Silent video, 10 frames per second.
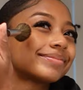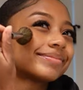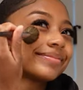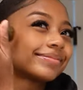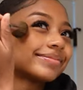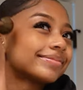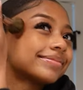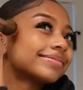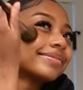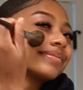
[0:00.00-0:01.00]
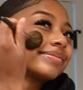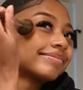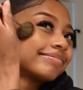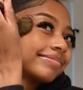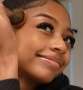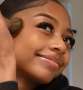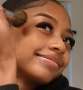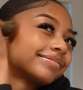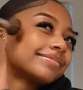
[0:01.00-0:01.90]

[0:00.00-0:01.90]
(silence)